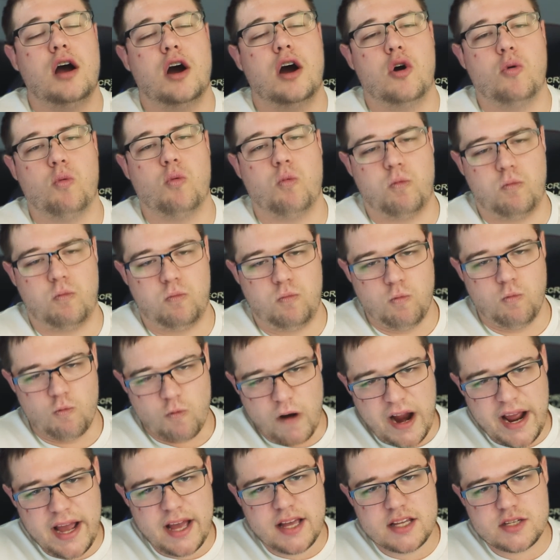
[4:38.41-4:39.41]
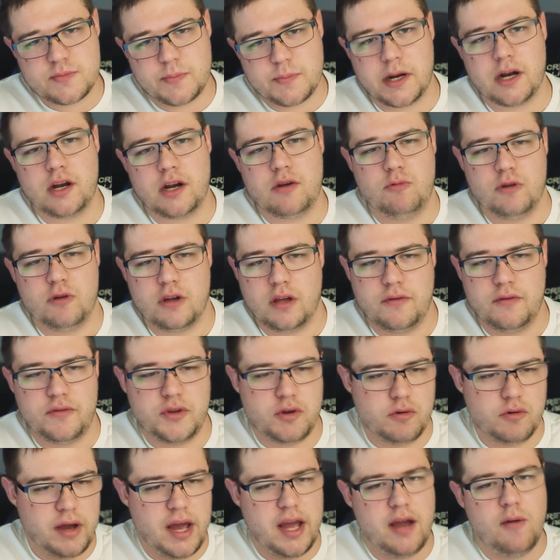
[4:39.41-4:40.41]
a razz berry will give
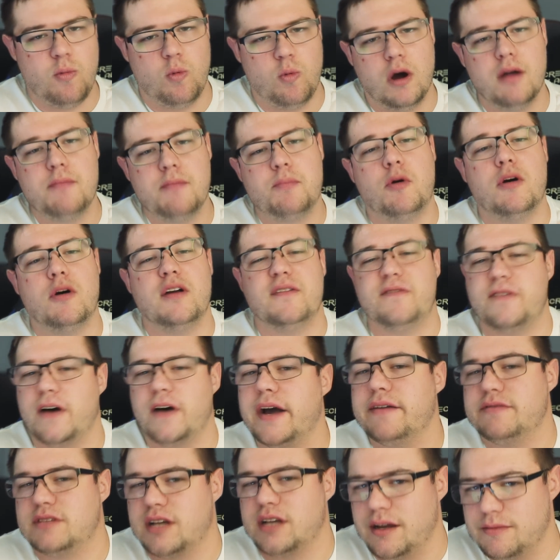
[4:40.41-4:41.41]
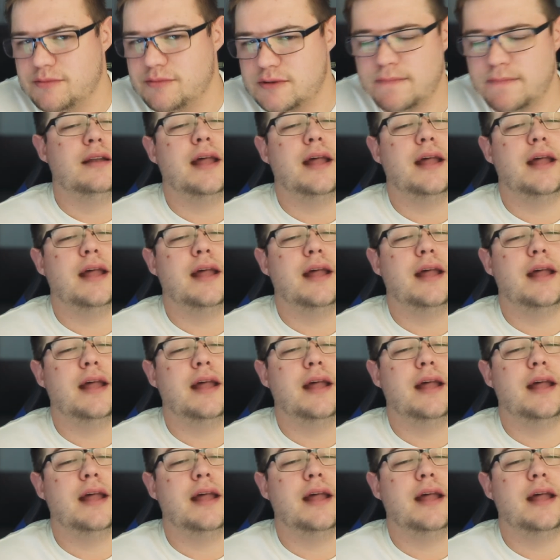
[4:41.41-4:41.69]
you a 1.5 times.